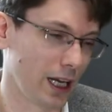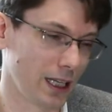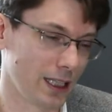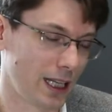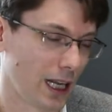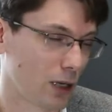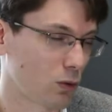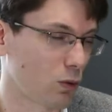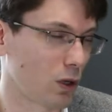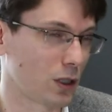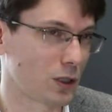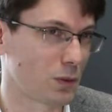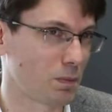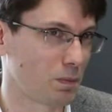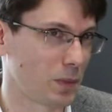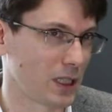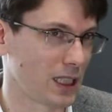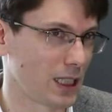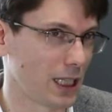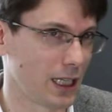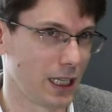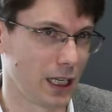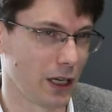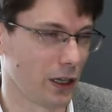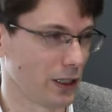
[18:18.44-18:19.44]
that was
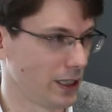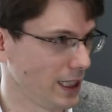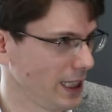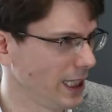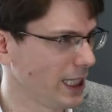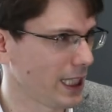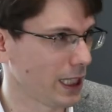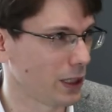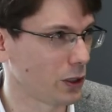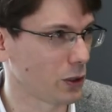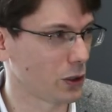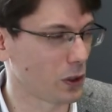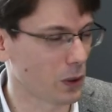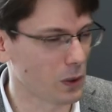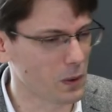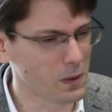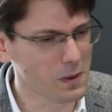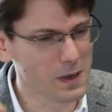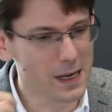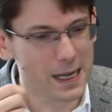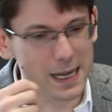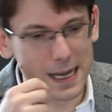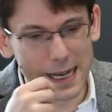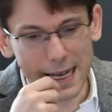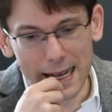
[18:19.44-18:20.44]
basically a decade ago.
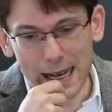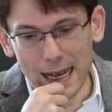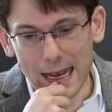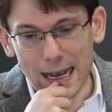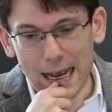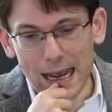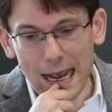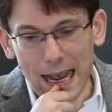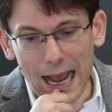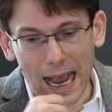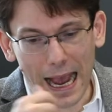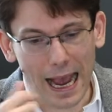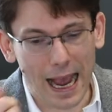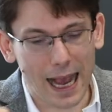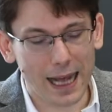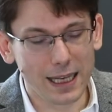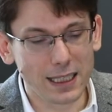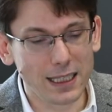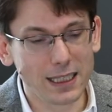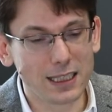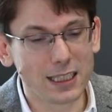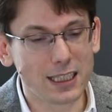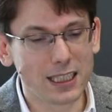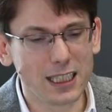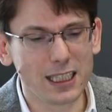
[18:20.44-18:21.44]
Mm-hmm. And
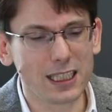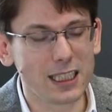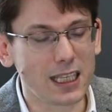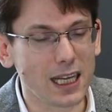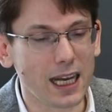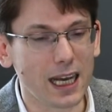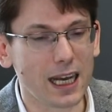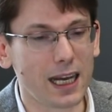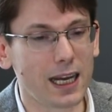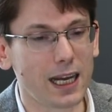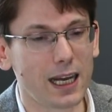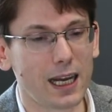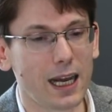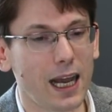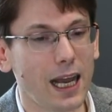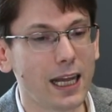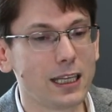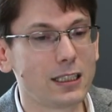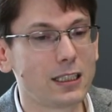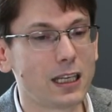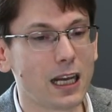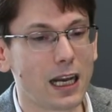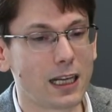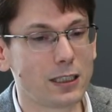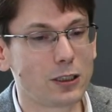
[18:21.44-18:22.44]
indeed,
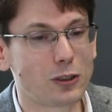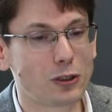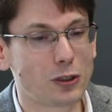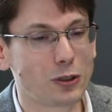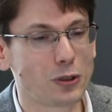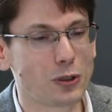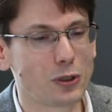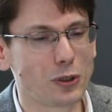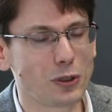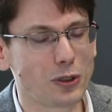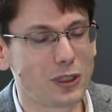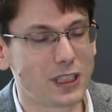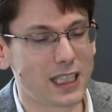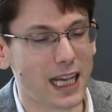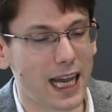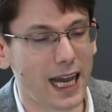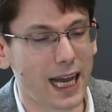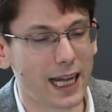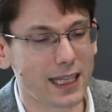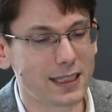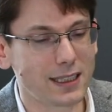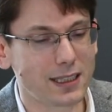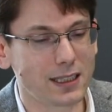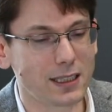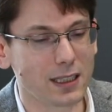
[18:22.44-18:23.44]
and to use
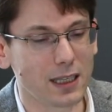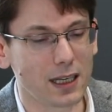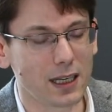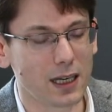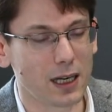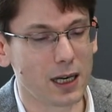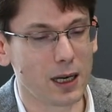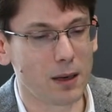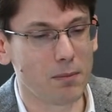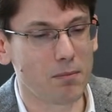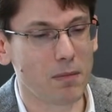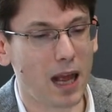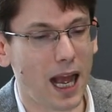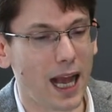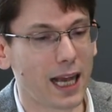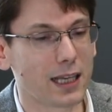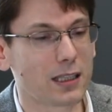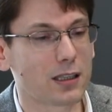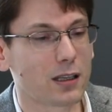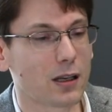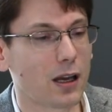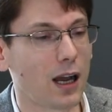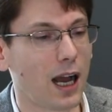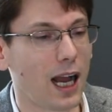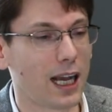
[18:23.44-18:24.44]
that
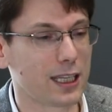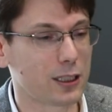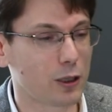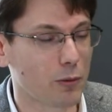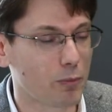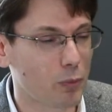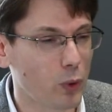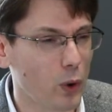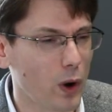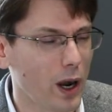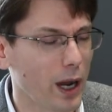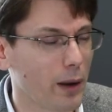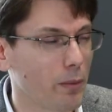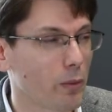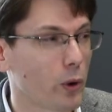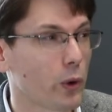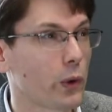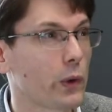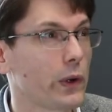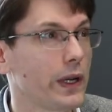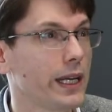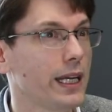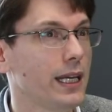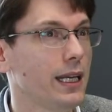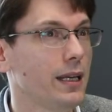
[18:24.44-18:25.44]
as a
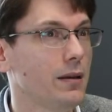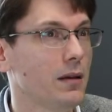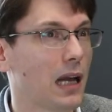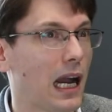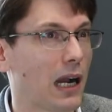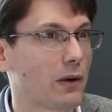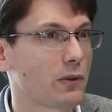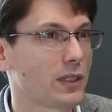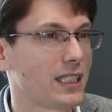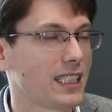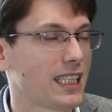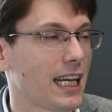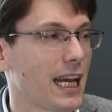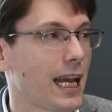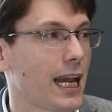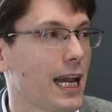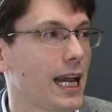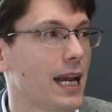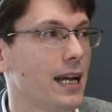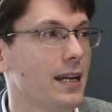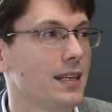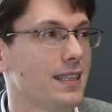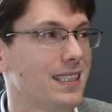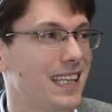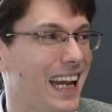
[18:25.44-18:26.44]
primary, I would say,
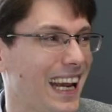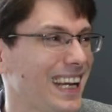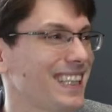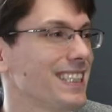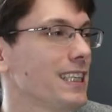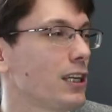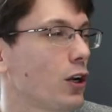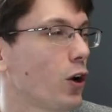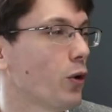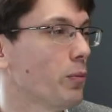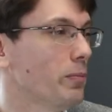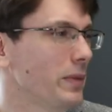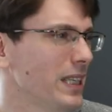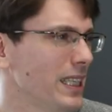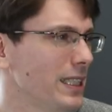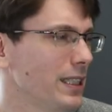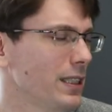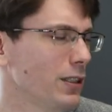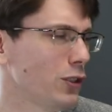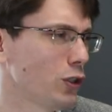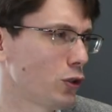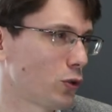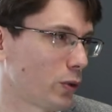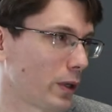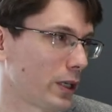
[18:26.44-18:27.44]
technical
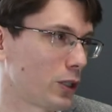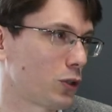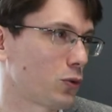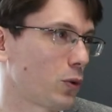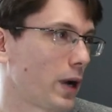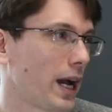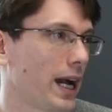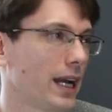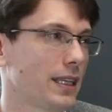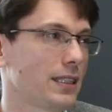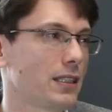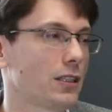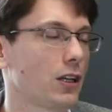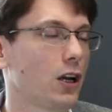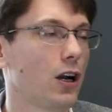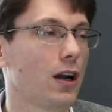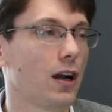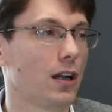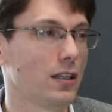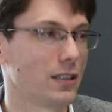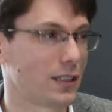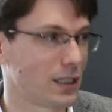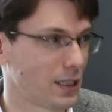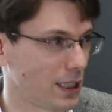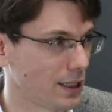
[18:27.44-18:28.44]
mean to address
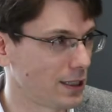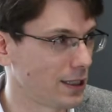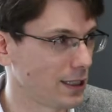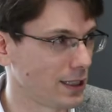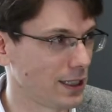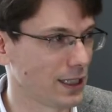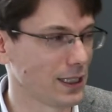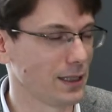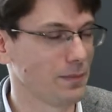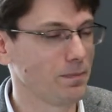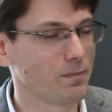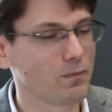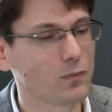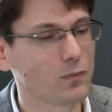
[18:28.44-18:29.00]
uncertainty.